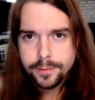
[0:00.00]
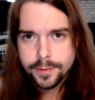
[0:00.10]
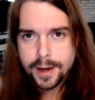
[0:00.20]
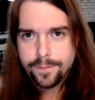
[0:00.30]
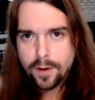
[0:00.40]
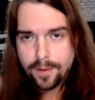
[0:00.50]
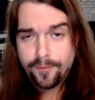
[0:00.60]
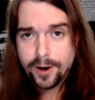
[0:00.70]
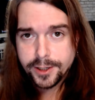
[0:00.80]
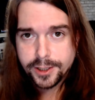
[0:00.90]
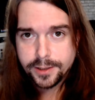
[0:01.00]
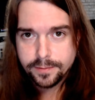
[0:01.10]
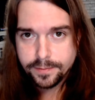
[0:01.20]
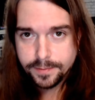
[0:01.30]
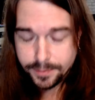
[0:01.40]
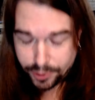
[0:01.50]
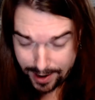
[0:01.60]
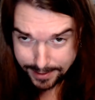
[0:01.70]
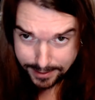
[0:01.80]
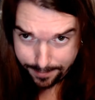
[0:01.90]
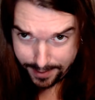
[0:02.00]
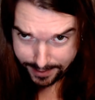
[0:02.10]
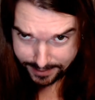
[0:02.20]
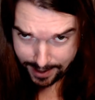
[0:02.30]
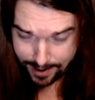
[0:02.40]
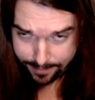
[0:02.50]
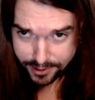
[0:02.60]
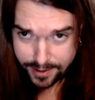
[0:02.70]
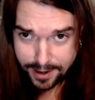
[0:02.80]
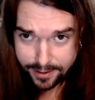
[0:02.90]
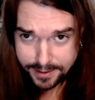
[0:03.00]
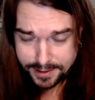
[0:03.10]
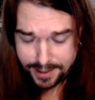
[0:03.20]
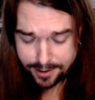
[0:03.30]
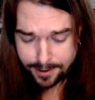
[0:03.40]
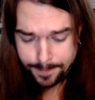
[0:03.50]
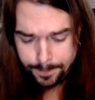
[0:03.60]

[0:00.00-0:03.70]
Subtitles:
like Farm Fresh tries to be at times, or Harris Teeter.